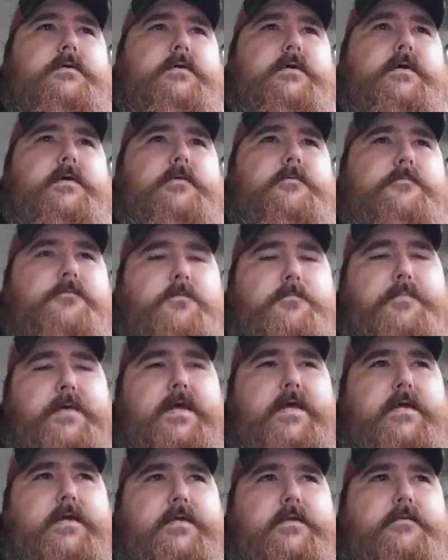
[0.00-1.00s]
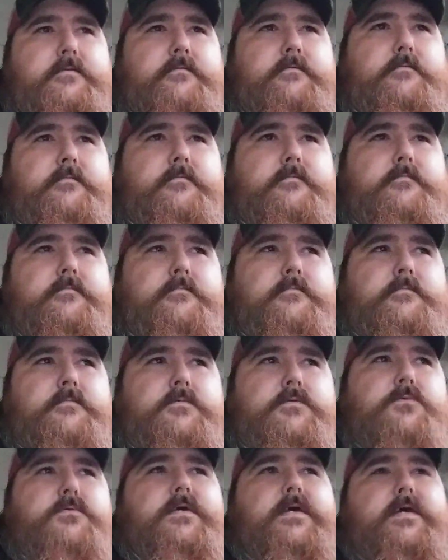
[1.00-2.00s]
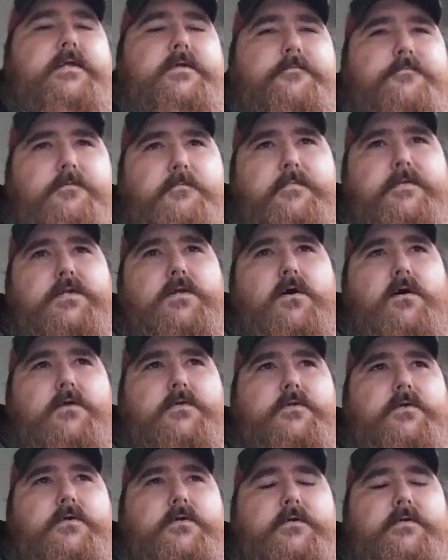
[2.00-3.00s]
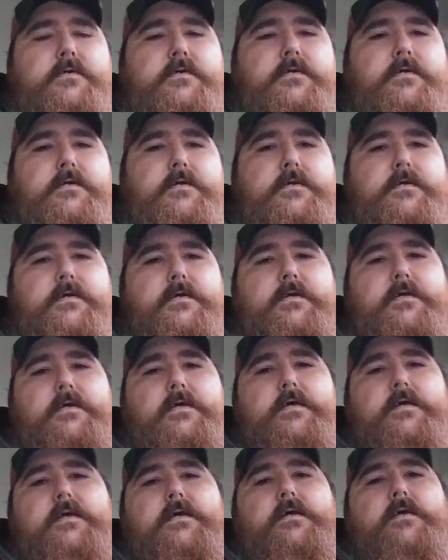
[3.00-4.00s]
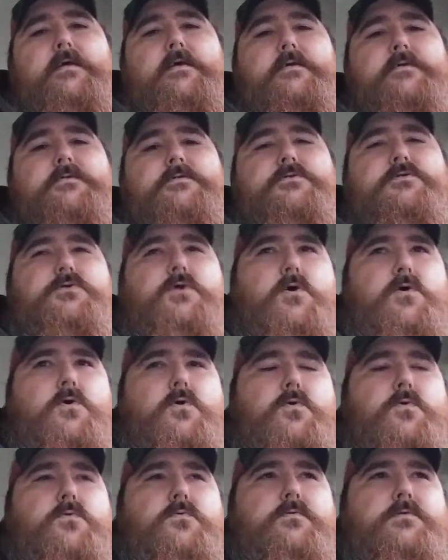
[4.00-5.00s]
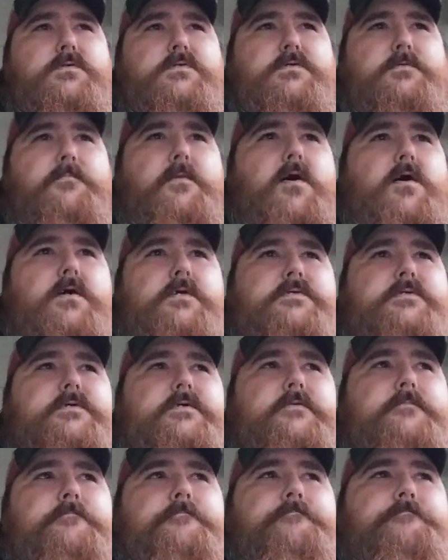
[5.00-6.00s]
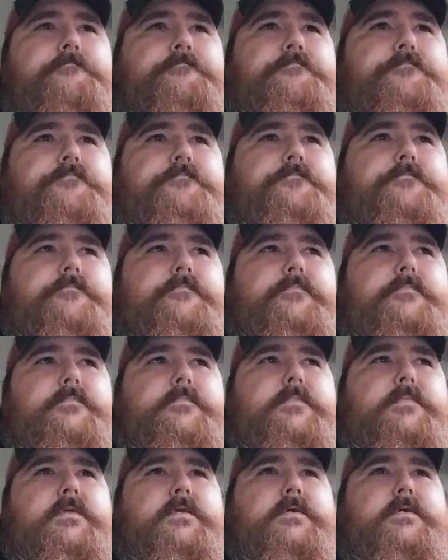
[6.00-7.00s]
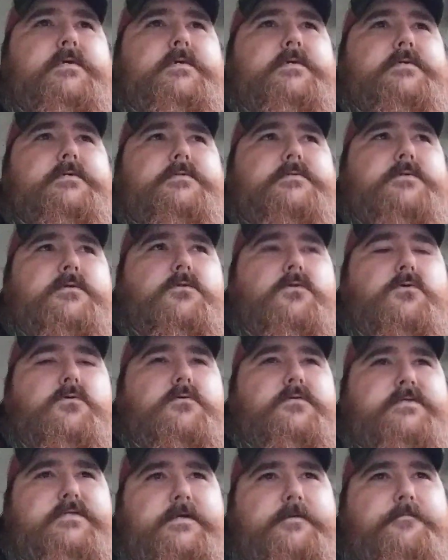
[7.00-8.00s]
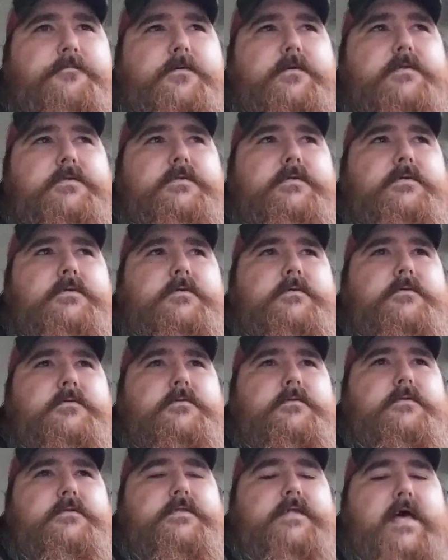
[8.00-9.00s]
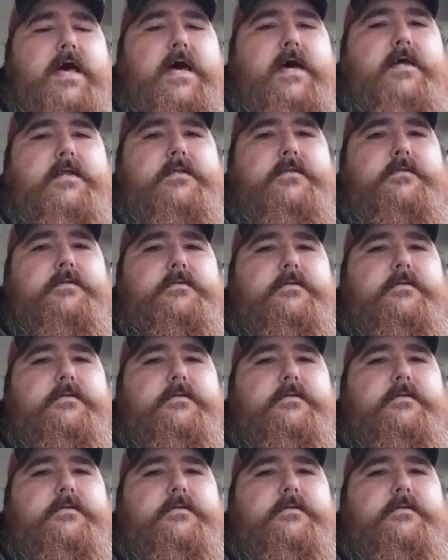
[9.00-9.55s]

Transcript: and for pain you get it from a doctor. So Suboxone is a little different. That